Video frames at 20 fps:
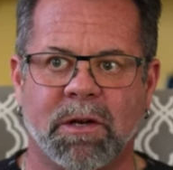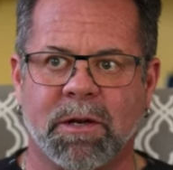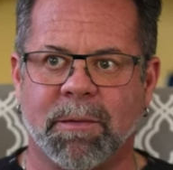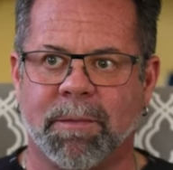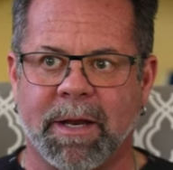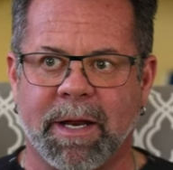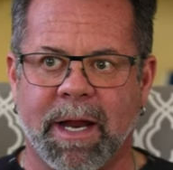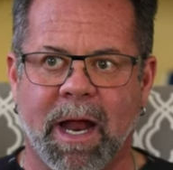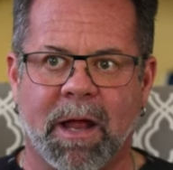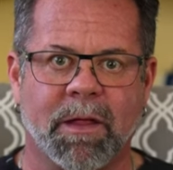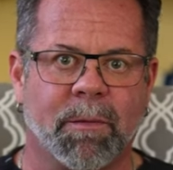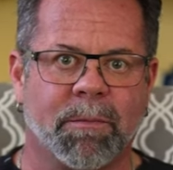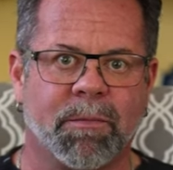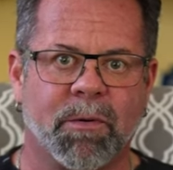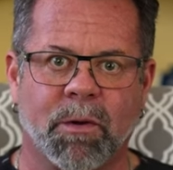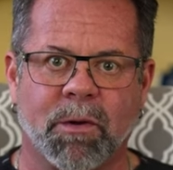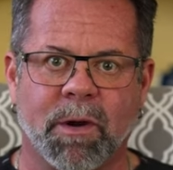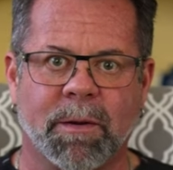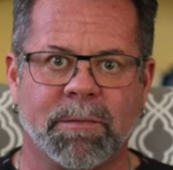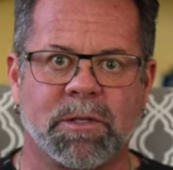depending on how their
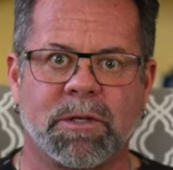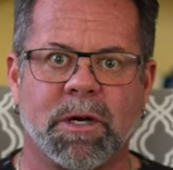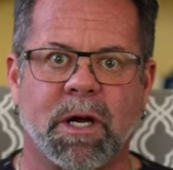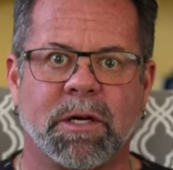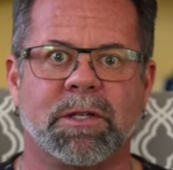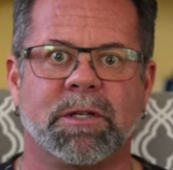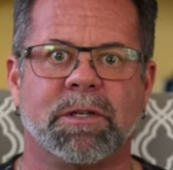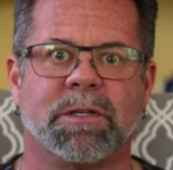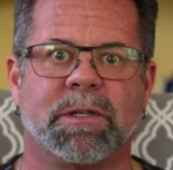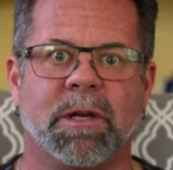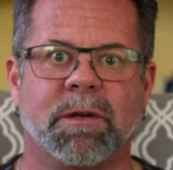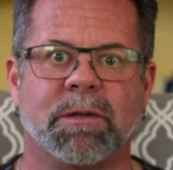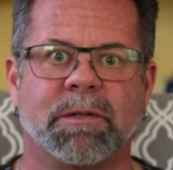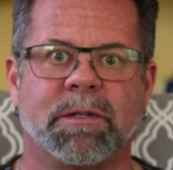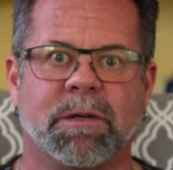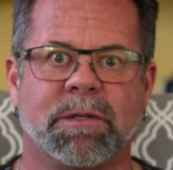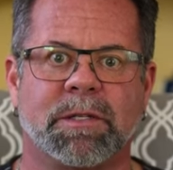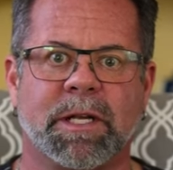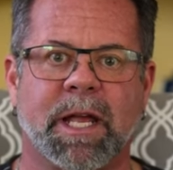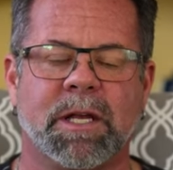program structures their,
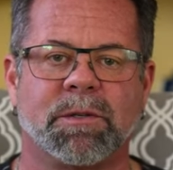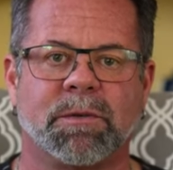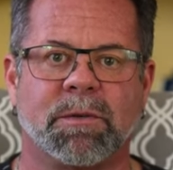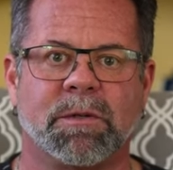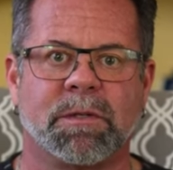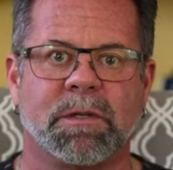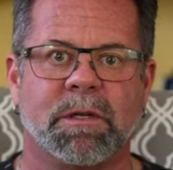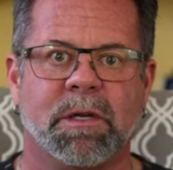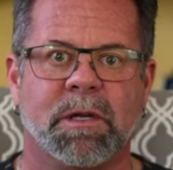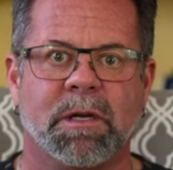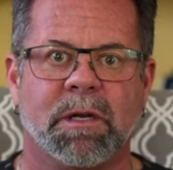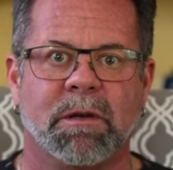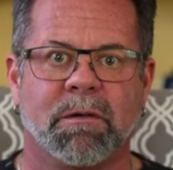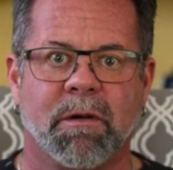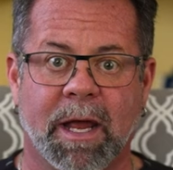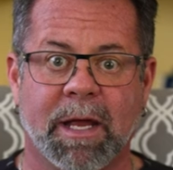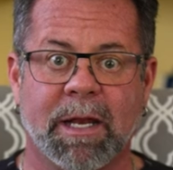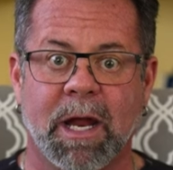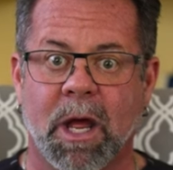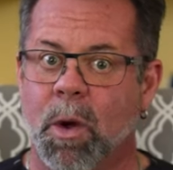their schedules,
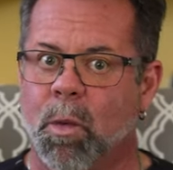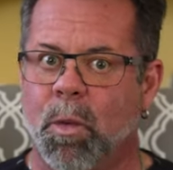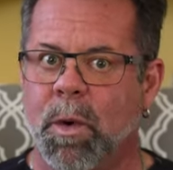right?